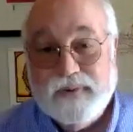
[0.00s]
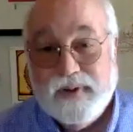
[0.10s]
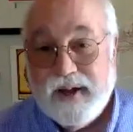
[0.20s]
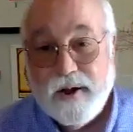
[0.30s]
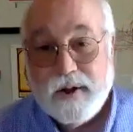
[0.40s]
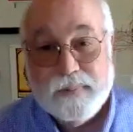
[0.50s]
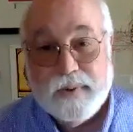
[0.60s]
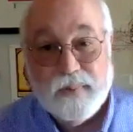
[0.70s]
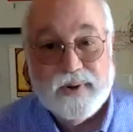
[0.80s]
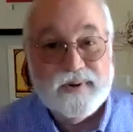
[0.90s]
He called me
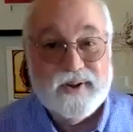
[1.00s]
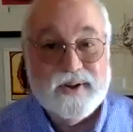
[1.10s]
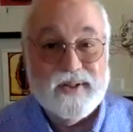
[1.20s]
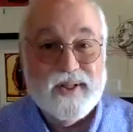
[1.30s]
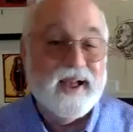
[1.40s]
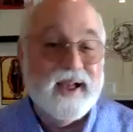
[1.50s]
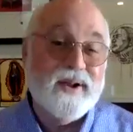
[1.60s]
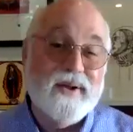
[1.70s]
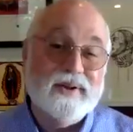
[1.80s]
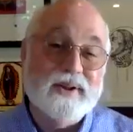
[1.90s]
real deal, I
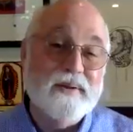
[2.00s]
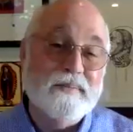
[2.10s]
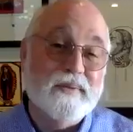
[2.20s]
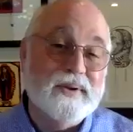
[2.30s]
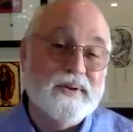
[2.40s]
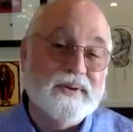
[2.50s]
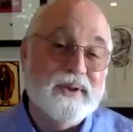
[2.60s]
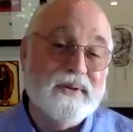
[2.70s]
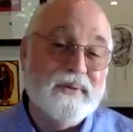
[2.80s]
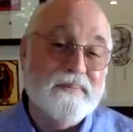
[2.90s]
called him real
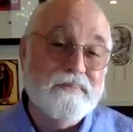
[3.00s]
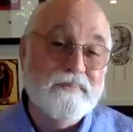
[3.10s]
deal.